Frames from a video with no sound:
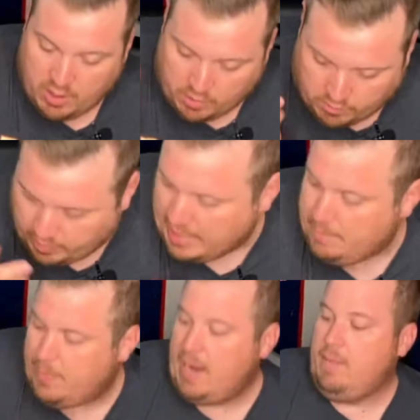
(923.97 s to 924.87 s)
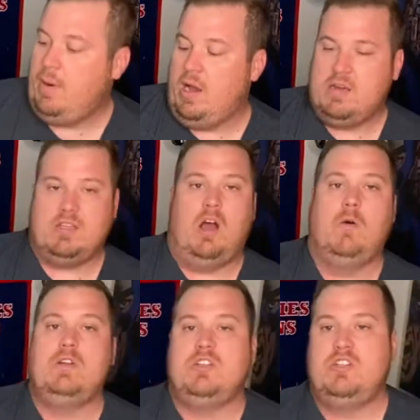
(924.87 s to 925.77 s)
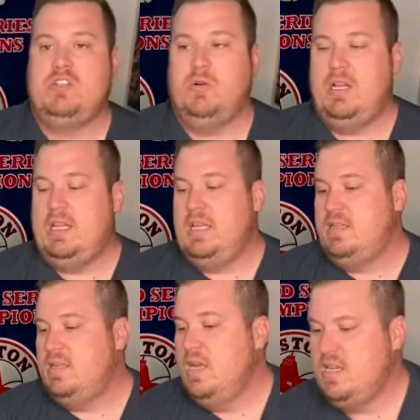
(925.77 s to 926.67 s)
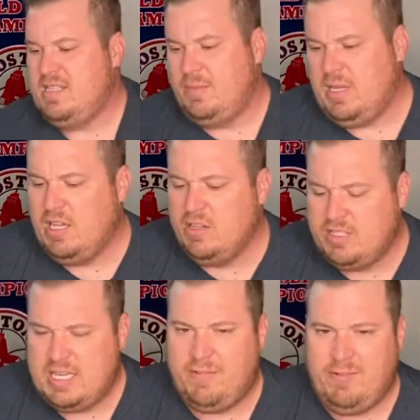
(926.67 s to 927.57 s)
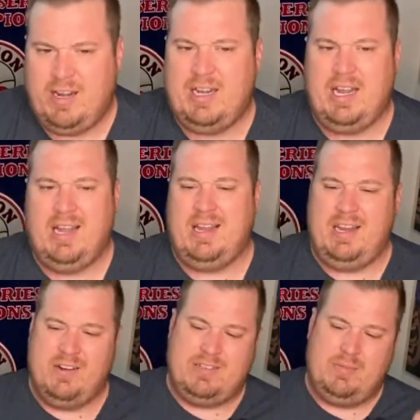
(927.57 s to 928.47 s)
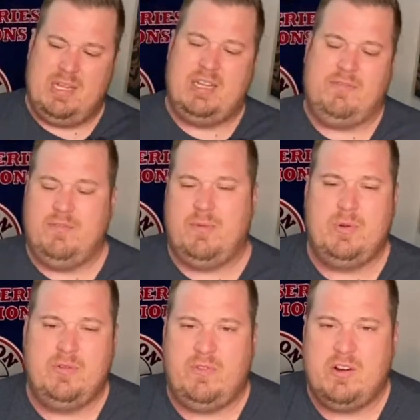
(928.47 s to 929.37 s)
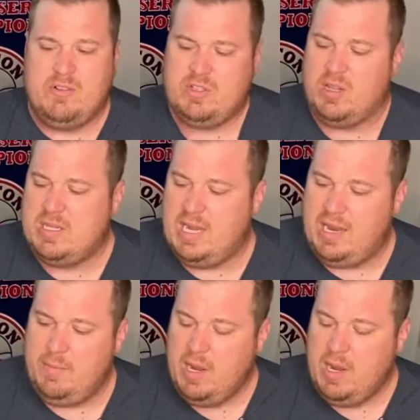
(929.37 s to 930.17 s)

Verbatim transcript: Great BAM Box. Always enjoy these. Something a little different, uh, you know, something different from doing Funkos all the time.